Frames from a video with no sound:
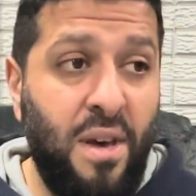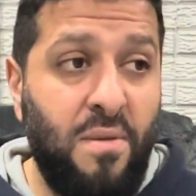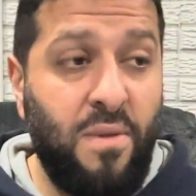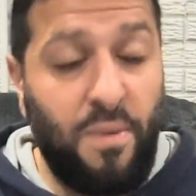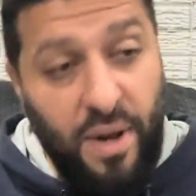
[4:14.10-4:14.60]

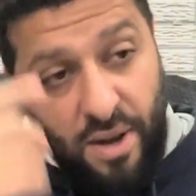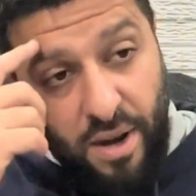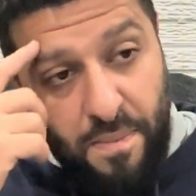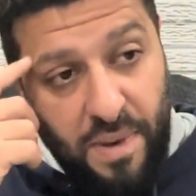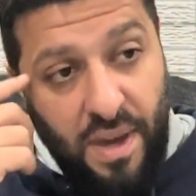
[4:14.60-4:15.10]
Well, what could
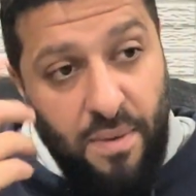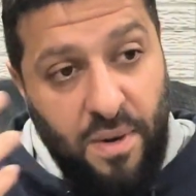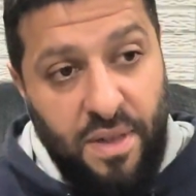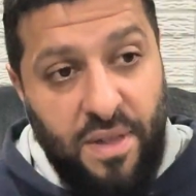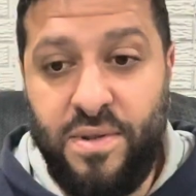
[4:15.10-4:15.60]
it be
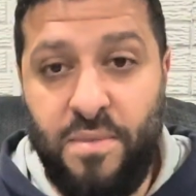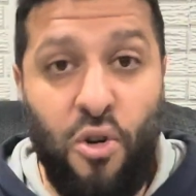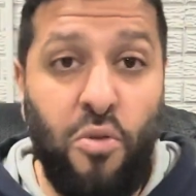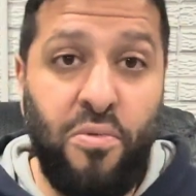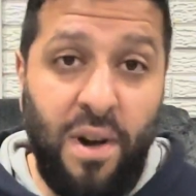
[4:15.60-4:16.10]
with some
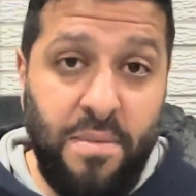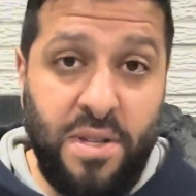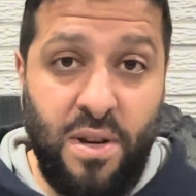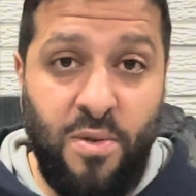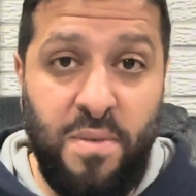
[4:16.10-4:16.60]
home
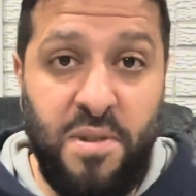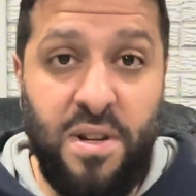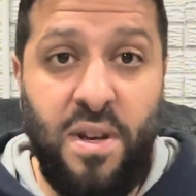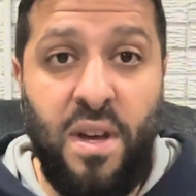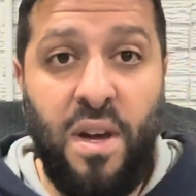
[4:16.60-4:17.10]
premise
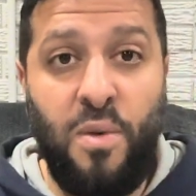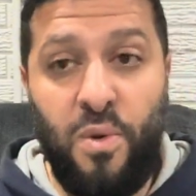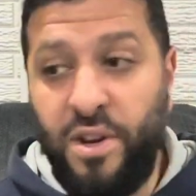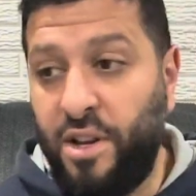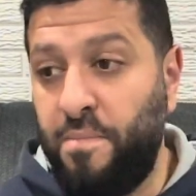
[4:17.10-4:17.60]
equipment
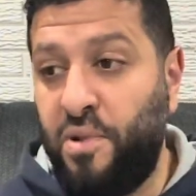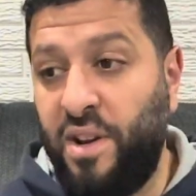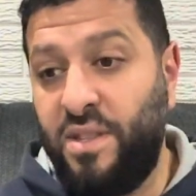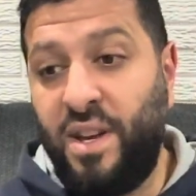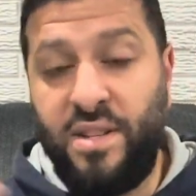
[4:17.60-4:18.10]
where you can put
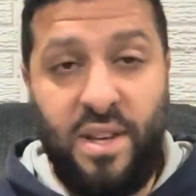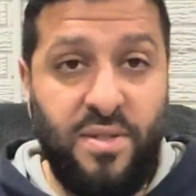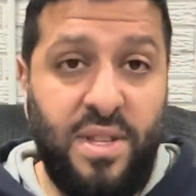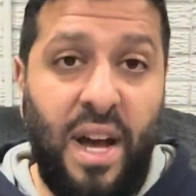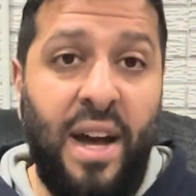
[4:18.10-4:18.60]
antennas
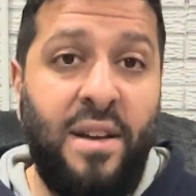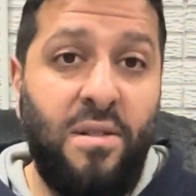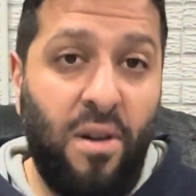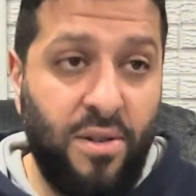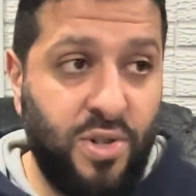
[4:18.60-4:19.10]
outside,
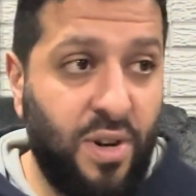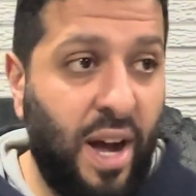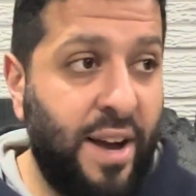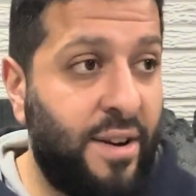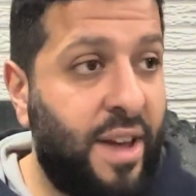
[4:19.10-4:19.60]
larger,
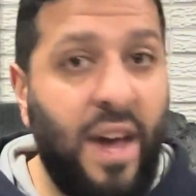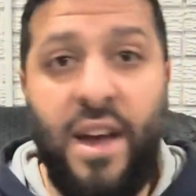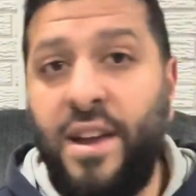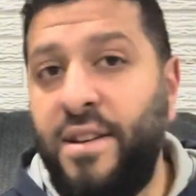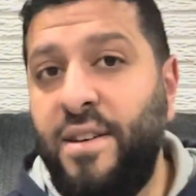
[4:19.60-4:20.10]
higher
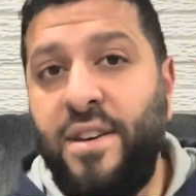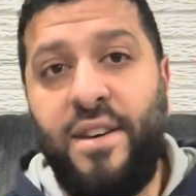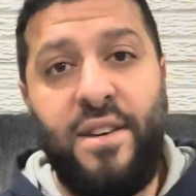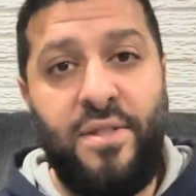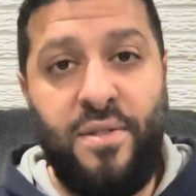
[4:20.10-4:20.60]
gain,
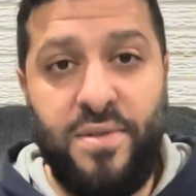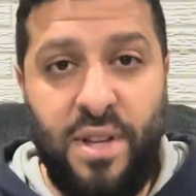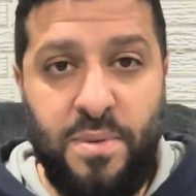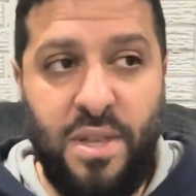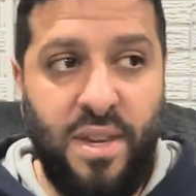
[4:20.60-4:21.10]
those
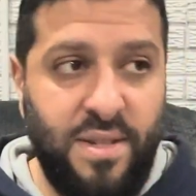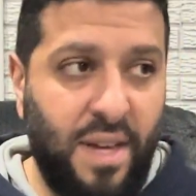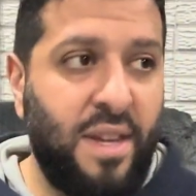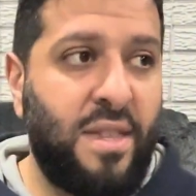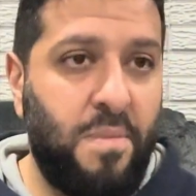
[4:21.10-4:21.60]
types of things. I
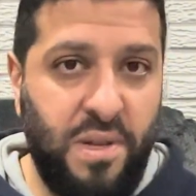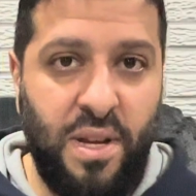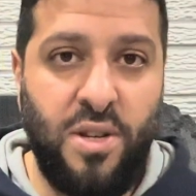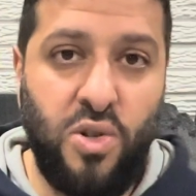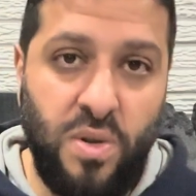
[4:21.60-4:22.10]
think the
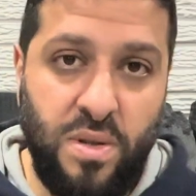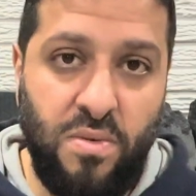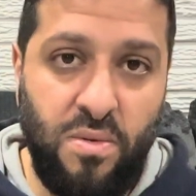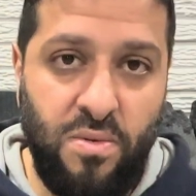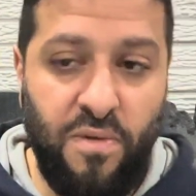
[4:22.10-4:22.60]
potential is
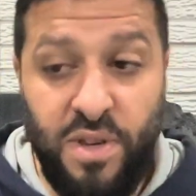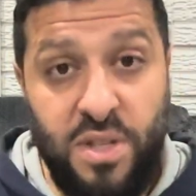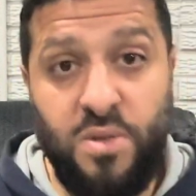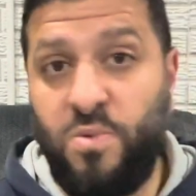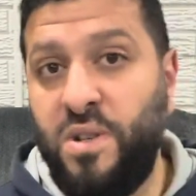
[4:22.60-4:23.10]
through the roof. This
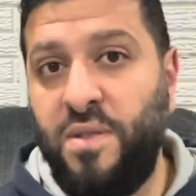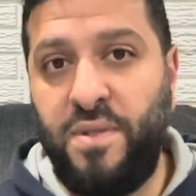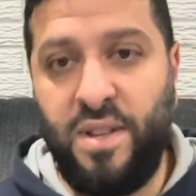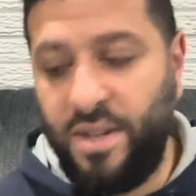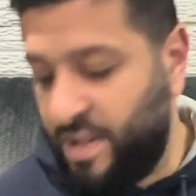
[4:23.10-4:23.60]
is really,
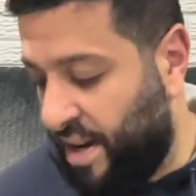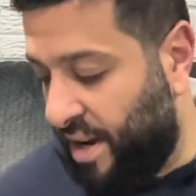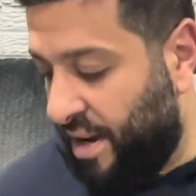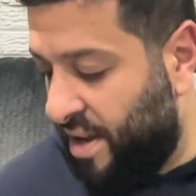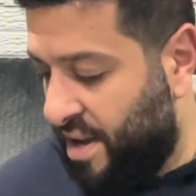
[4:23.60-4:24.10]
really
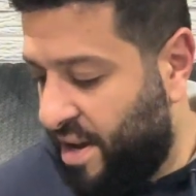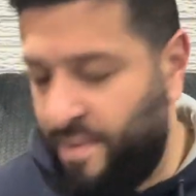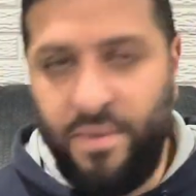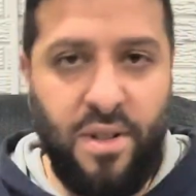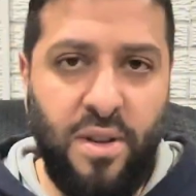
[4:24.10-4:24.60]
exciting
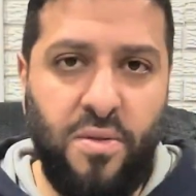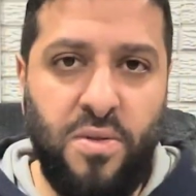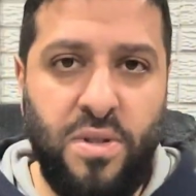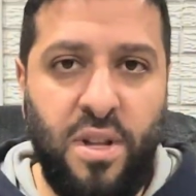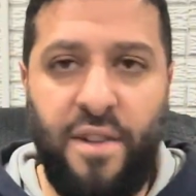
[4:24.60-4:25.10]
and really
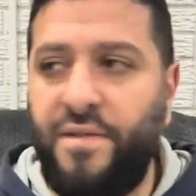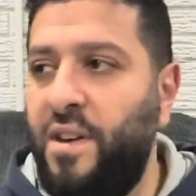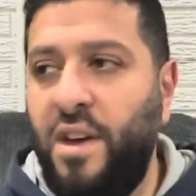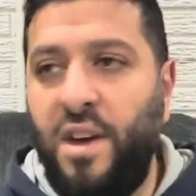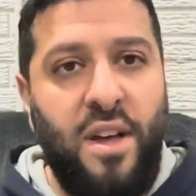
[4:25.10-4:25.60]
cool stuff.
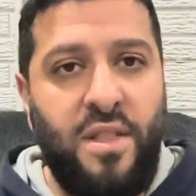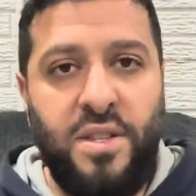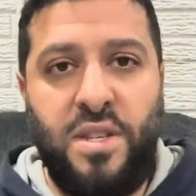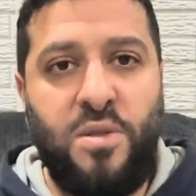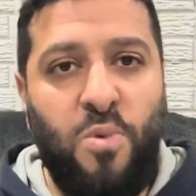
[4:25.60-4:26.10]

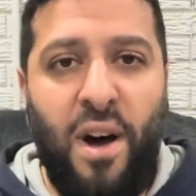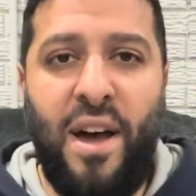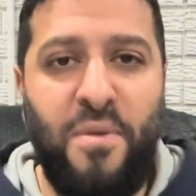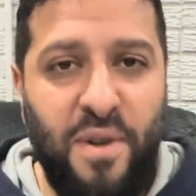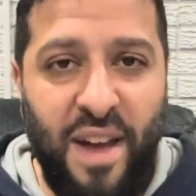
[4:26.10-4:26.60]
This is
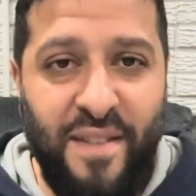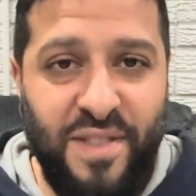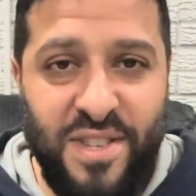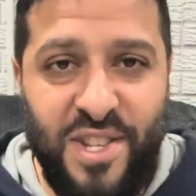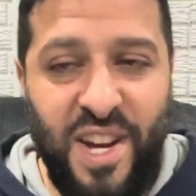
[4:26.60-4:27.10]
why we have
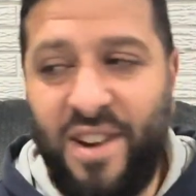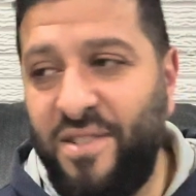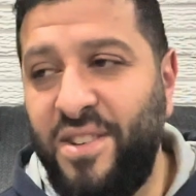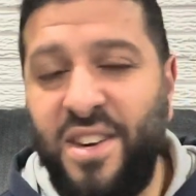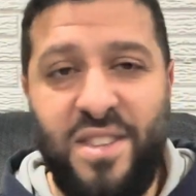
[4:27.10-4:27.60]
this
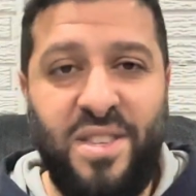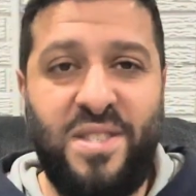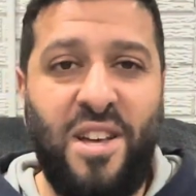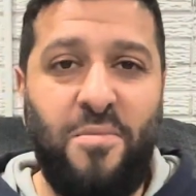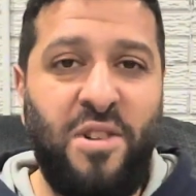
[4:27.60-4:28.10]
channel, to
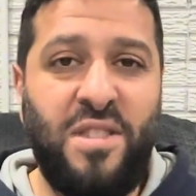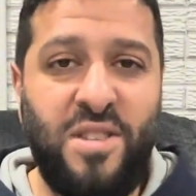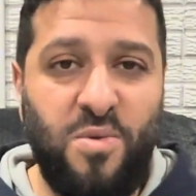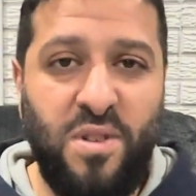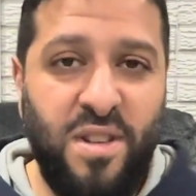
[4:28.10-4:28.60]
celebrate
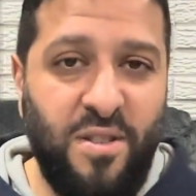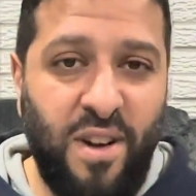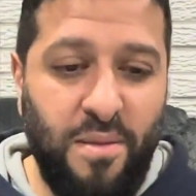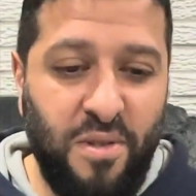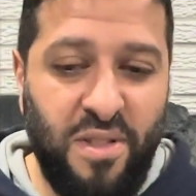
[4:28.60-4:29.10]
these really
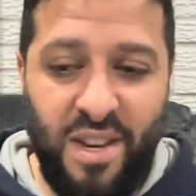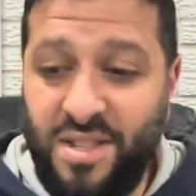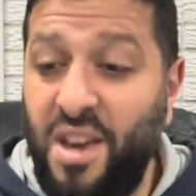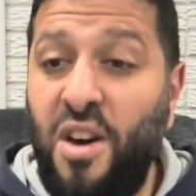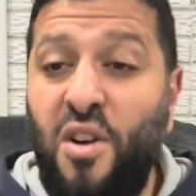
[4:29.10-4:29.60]
incredible
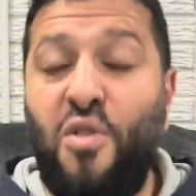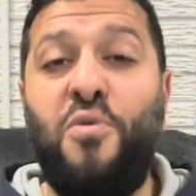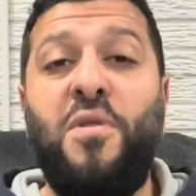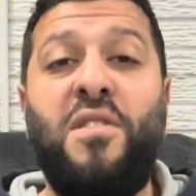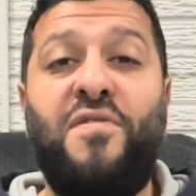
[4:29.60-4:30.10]
things. Who
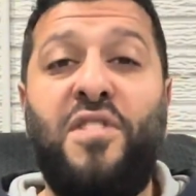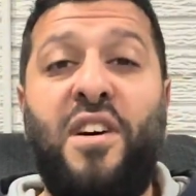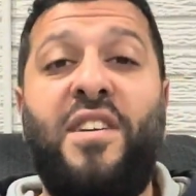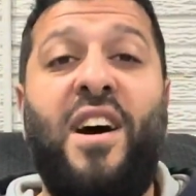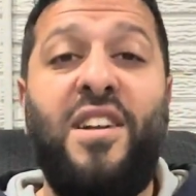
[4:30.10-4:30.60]
would have
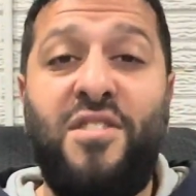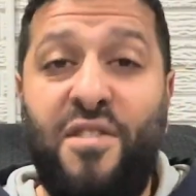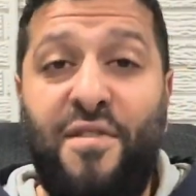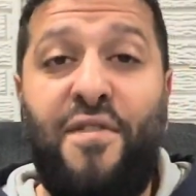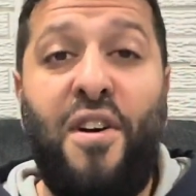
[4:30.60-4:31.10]
thought on
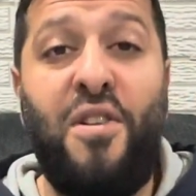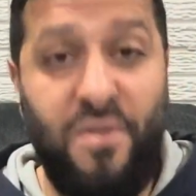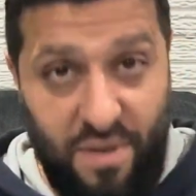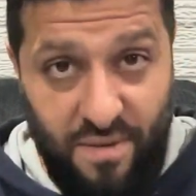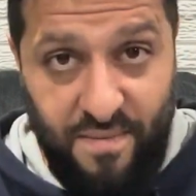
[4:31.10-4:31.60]
your phone,